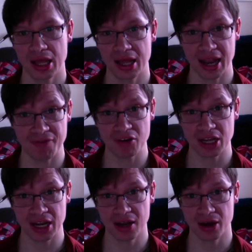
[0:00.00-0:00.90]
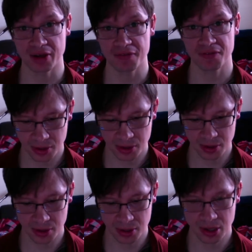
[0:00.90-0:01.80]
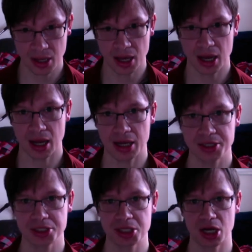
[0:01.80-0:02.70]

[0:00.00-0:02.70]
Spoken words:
in everyday life. And